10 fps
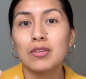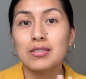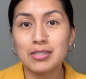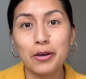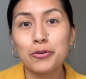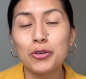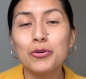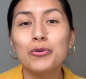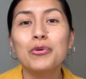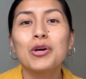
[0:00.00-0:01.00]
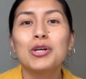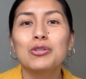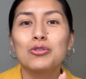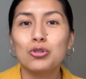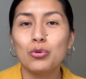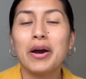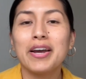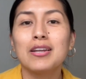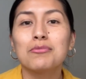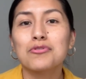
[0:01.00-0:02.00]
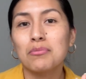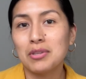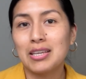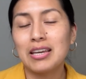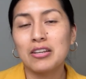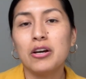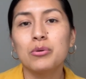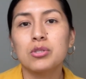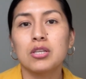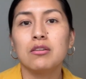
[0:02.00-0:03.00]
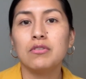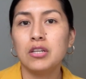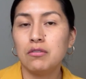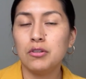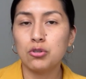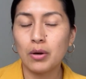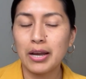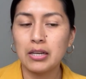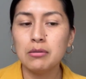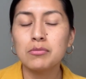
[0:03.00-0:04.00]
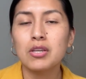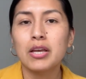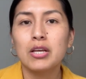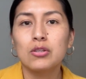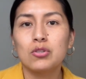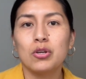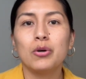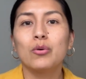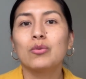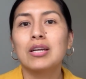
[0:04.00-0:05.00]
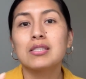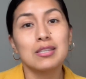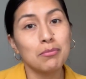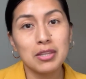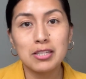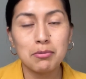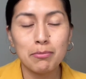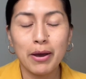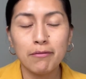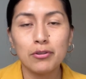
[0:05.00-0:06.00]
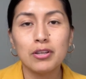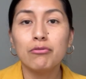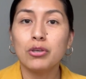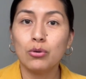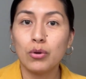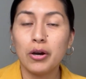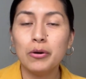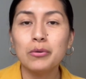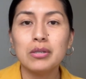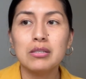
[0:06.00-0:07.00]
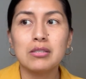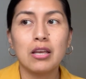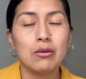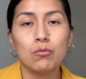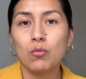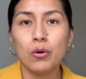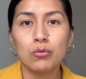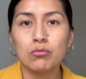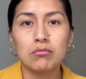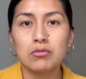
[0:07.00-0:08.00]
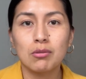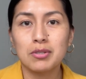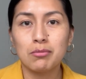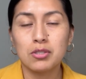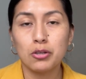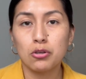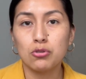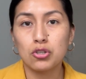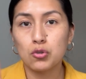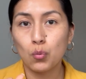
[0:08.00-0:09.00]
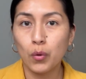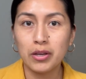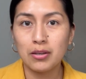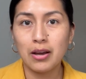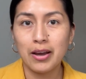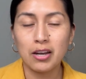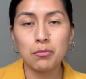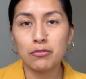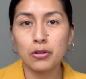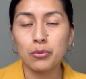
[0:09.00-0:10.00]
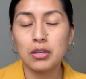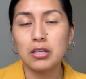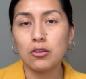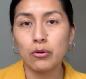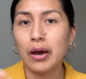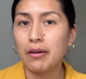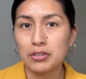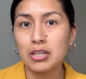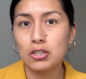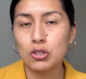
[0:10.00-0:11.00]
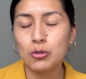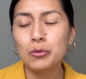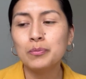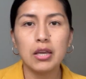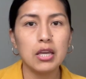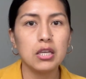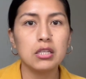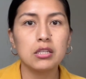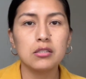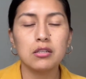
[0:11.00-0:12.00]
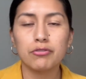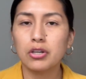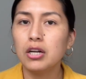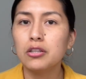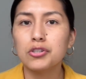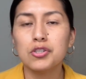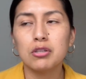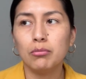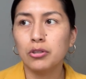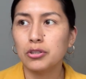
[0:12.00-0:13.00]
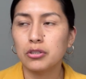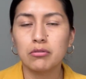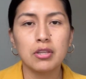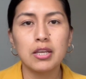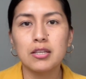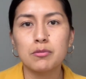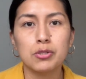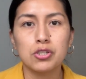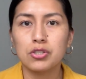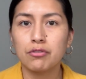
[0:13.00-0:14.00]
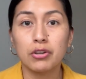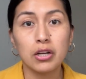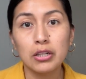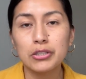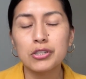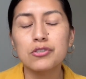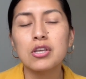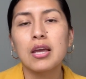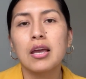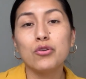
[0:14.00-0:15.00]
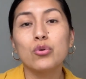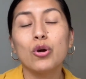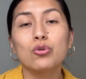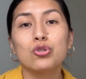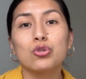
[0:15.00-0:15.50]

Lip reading: sell you two items from the get-go instead of individual items. So that's something to be mindful of when you go, is they won't sometimes sell you just one item of clothing. You'll have to get two in different colors, similar things, but just different colors. If you go